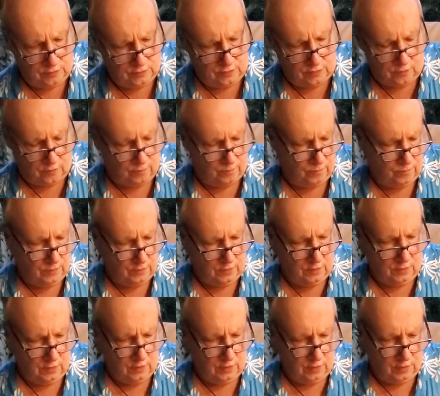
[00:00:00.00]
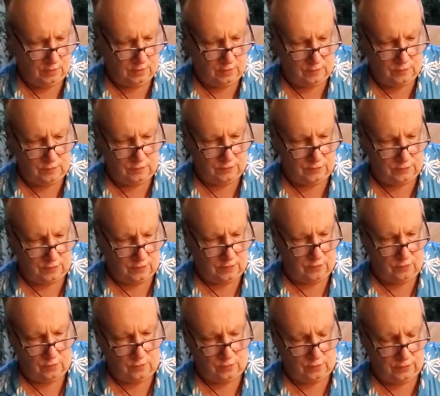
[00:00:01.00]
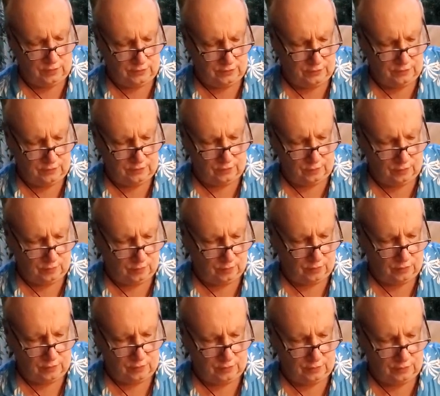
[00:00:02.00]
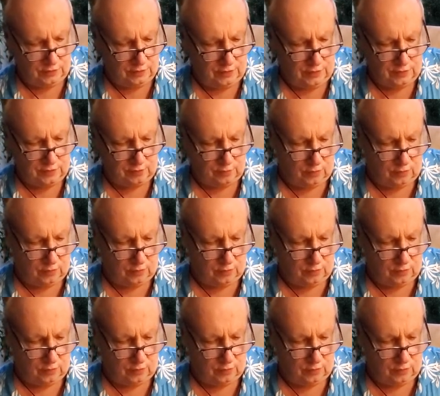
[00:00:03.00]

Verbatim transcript: So if the sun don't listen to what Mercury says,